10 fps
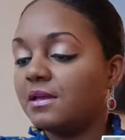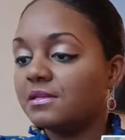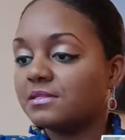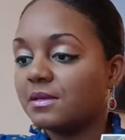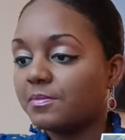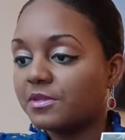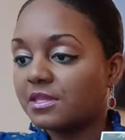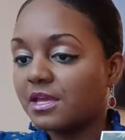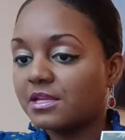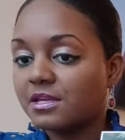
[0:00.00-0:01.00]

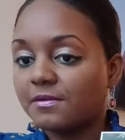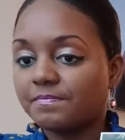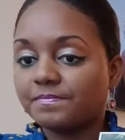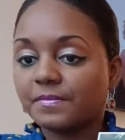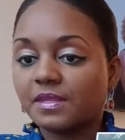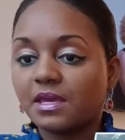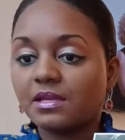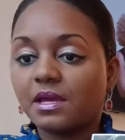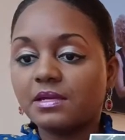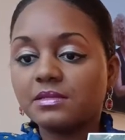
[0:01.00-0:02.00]
sympathetic
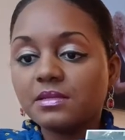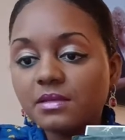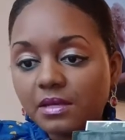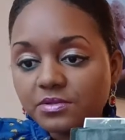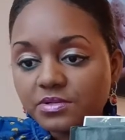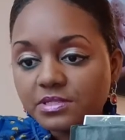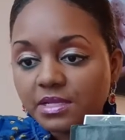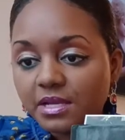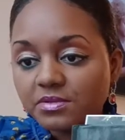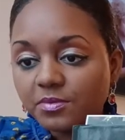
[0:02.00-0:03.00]
and
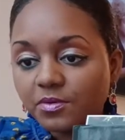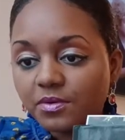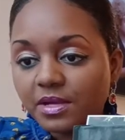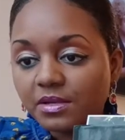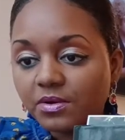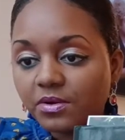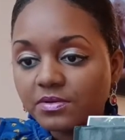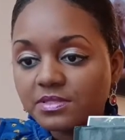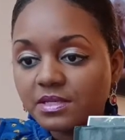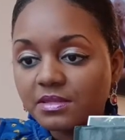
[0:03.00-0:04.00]
understandable, and her
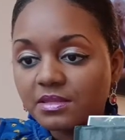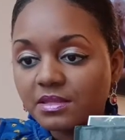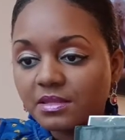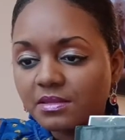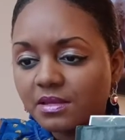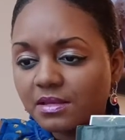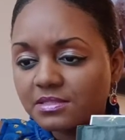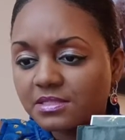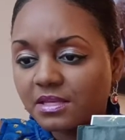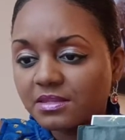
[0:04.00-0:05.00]

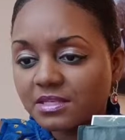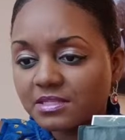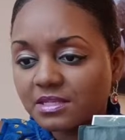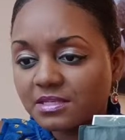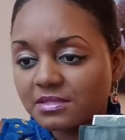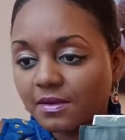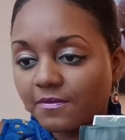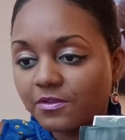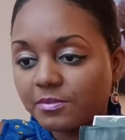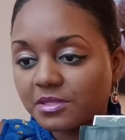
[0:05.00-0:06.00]
synthesis
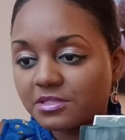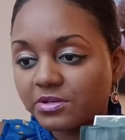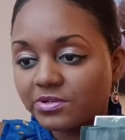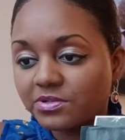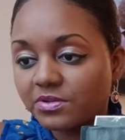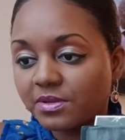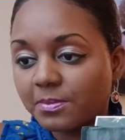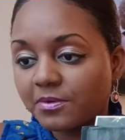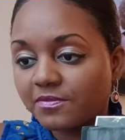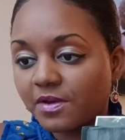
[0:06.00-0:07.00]
of the material they
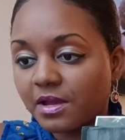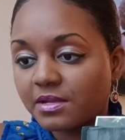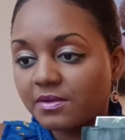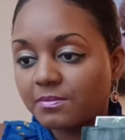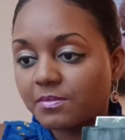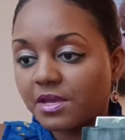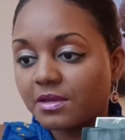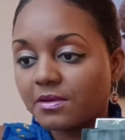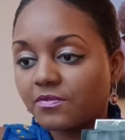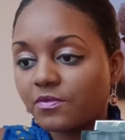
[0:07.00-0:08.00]
provided
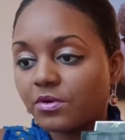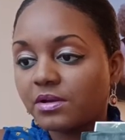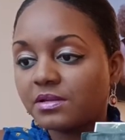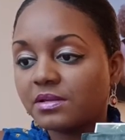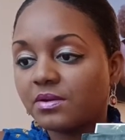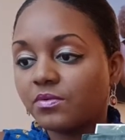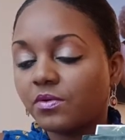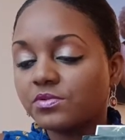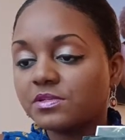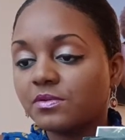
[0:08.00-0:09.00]
make for an
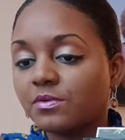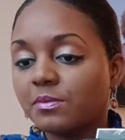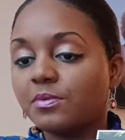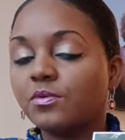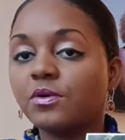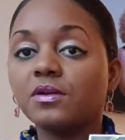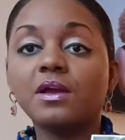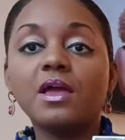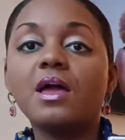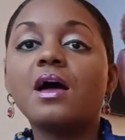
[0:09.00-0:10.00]
engrossing report.
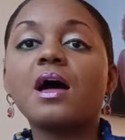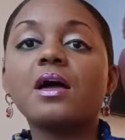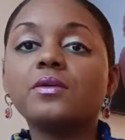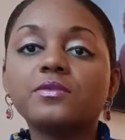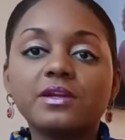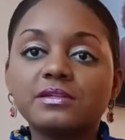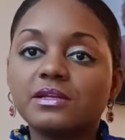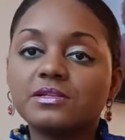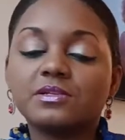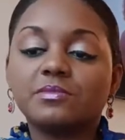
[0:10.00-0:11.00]
I don't think
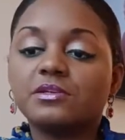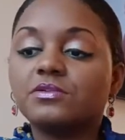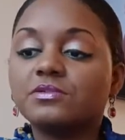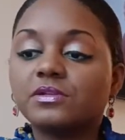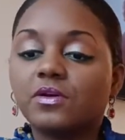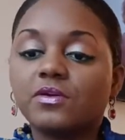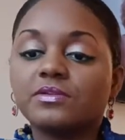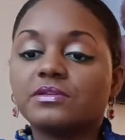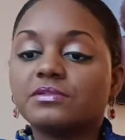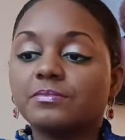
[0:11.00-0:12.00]
they should be using all
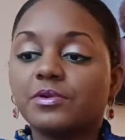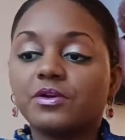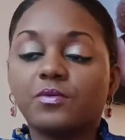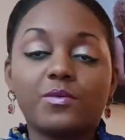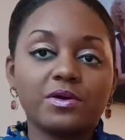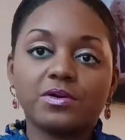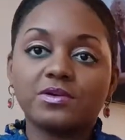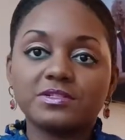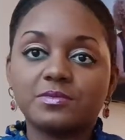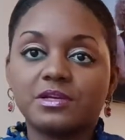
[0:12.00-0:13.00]
these big
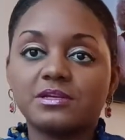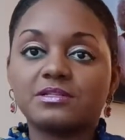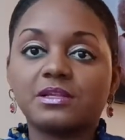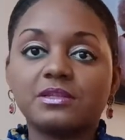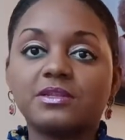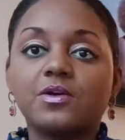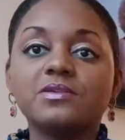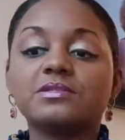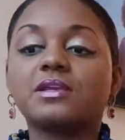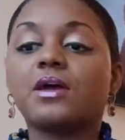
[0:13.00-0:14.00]
words, because
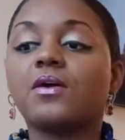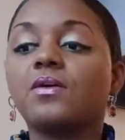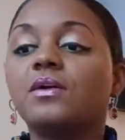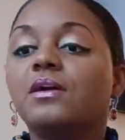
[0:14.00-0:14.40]
notice how